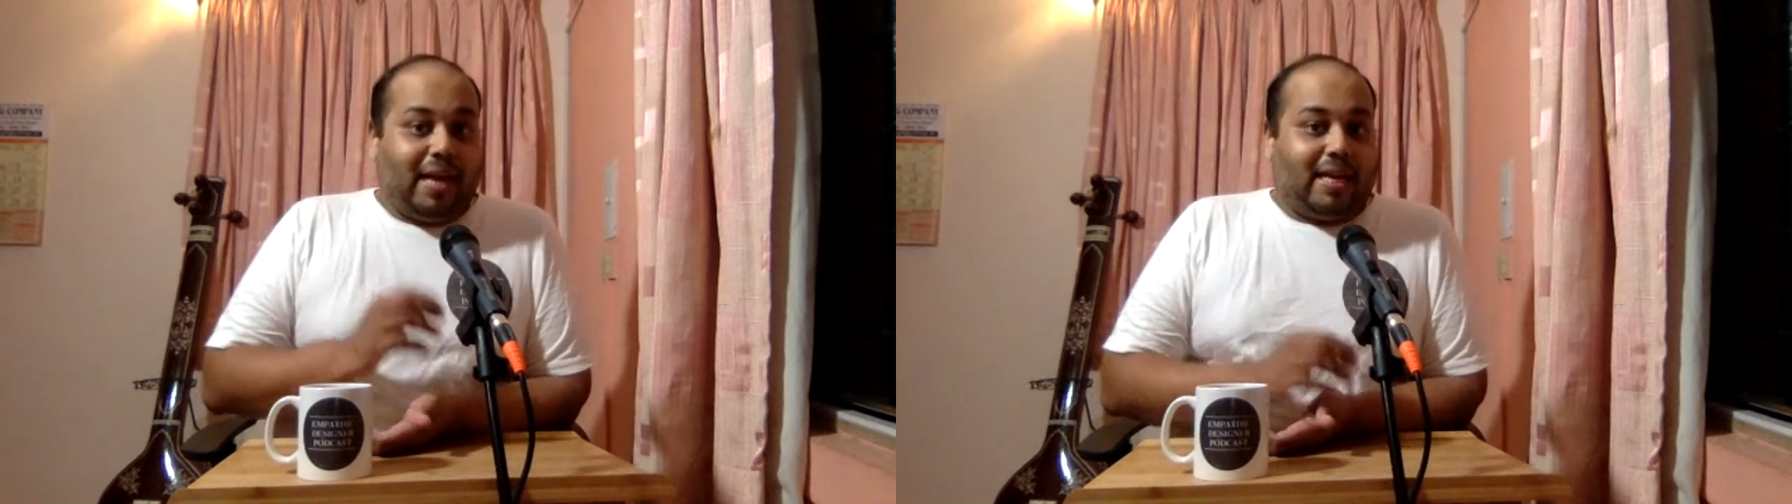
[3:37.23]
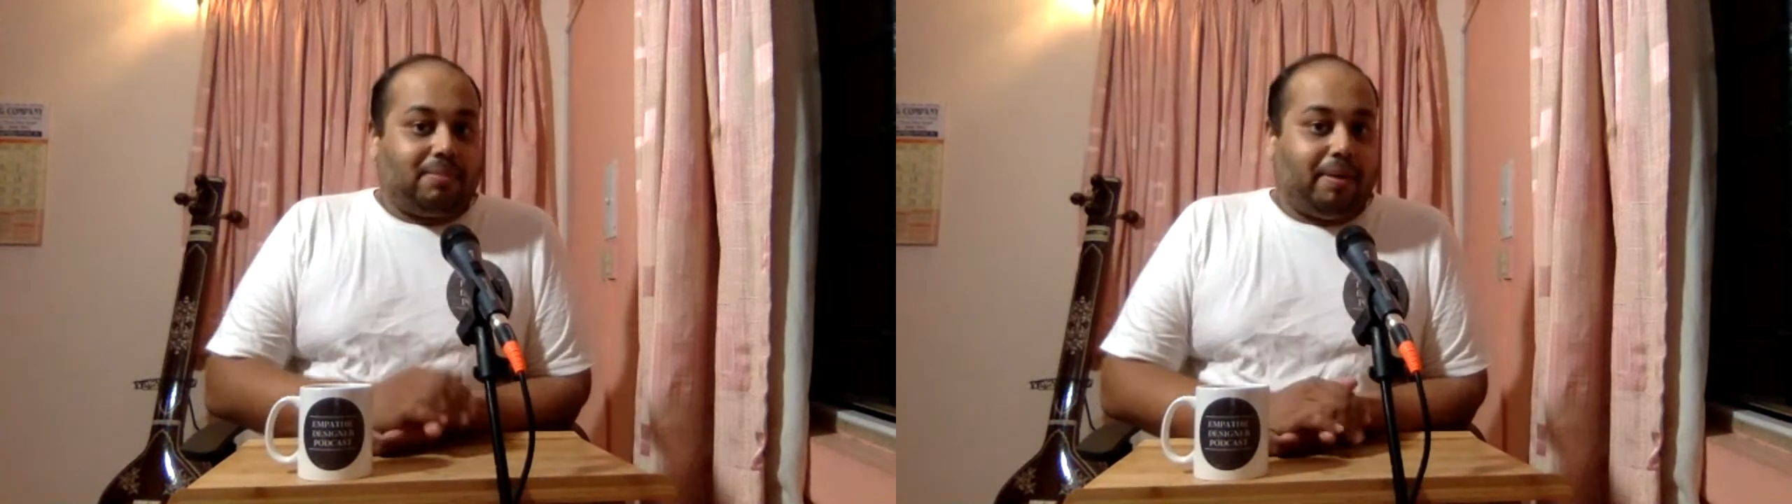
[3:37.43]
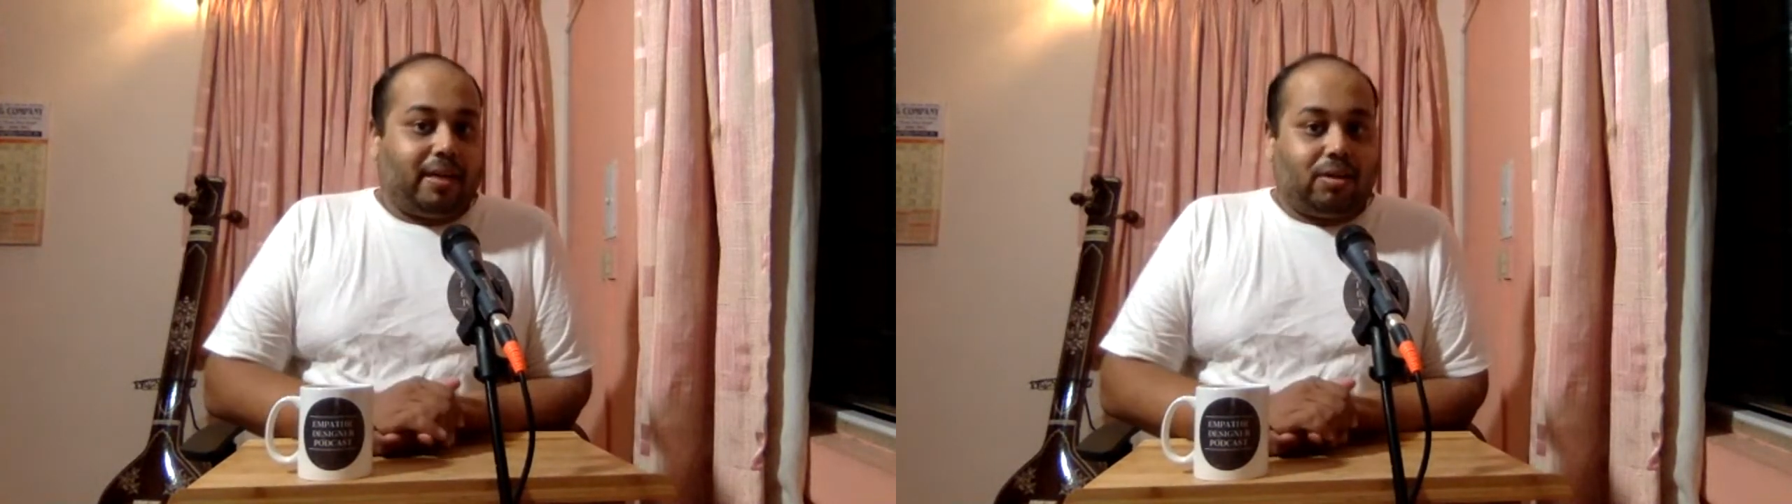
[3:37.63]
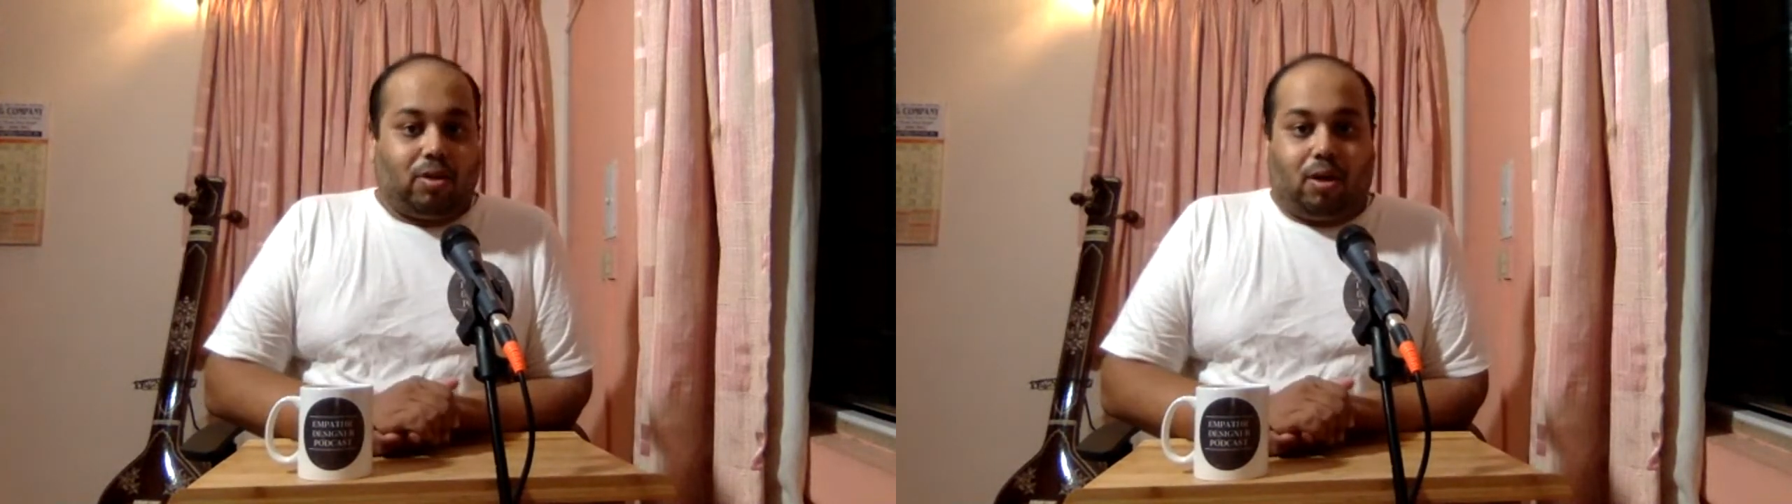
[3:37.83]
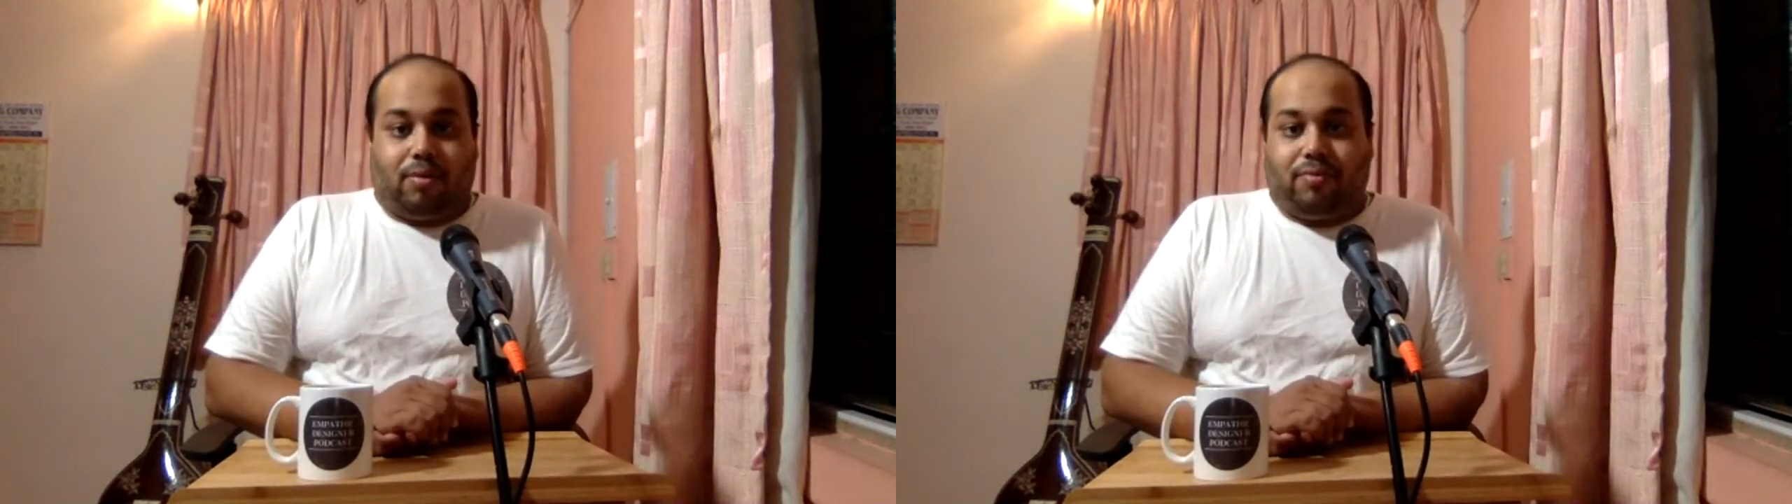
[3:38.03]
aspect
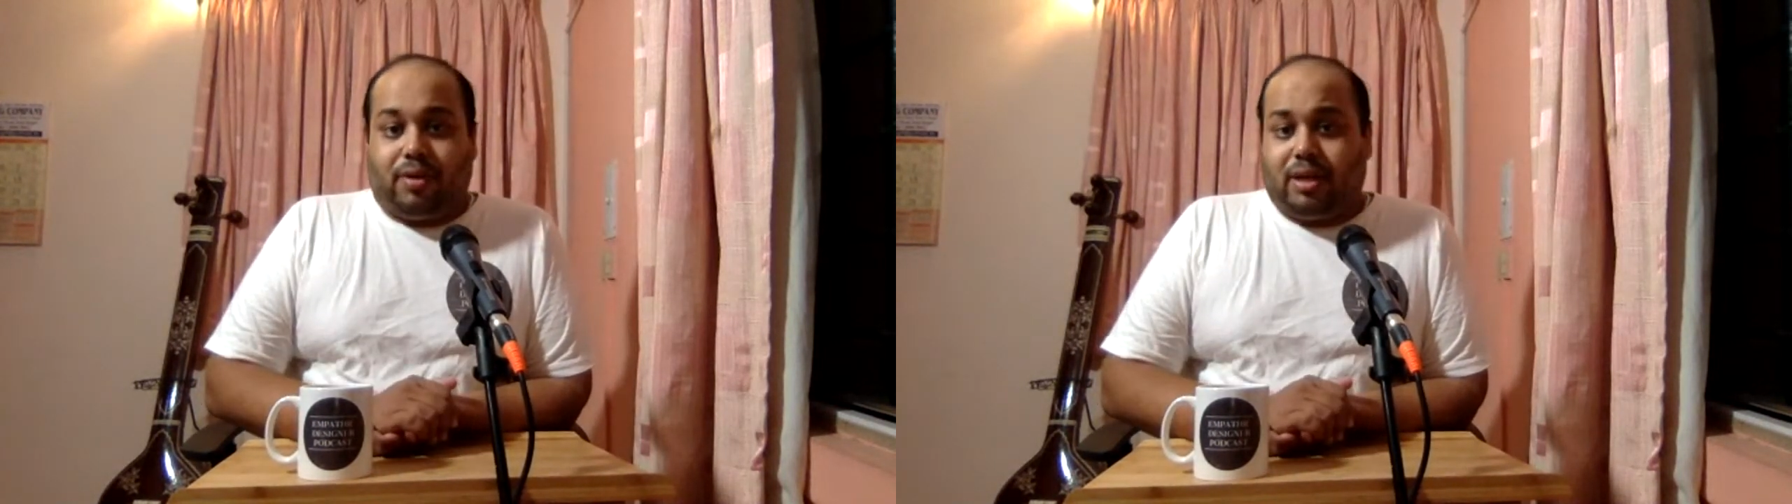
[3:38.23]
of